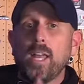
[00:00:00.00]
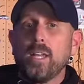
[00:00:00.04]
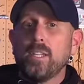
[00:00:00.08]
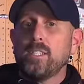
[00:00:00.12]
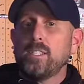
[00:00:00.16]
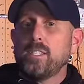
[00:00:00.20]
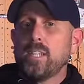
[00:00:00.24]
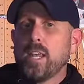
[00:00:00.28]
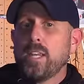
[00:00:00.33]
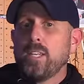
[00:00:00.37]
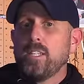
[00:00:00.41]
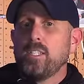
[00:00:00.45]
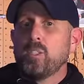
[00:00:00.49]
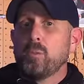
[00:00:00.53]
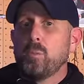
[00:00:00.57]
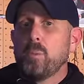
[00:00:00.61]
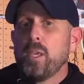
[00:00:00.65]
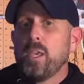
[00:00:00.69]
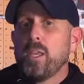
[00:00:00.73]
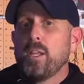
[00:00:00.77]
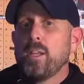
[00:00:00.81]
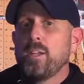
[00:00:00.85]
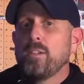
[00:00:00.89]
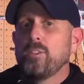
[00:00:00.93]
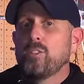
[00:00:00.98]
at a steady
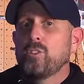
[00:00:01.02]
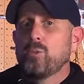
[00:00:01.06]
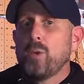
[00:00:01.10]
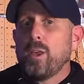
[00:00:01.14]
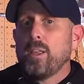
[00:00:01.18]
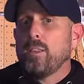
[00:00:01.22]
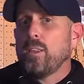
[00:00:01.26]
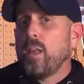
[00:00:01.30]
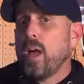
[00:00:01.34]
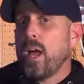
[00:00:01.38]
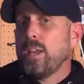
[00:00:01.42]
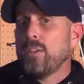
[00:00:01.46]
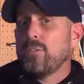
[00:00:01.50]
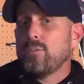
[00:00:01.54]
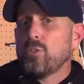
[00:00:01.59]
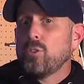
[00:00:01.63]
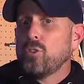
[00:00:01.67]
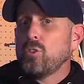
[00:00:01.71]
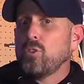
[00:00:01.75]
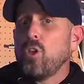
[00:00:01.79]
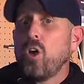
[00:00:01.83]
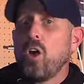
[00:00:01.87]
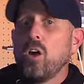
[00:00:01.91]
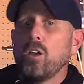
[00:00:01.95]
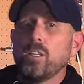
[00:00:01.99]
speed in a straight line for
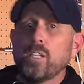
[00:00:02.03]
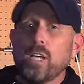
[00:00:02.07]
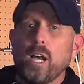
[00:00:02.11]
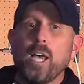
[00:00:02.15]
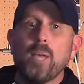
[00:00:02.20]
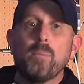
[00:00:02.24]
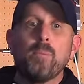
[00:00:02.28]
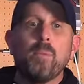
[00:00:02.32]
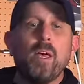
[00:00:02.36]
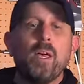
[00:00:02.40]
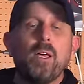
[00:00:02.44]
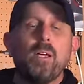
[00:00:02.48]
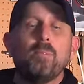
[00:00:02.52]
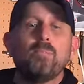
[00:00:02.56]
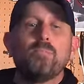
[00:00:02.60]
a long time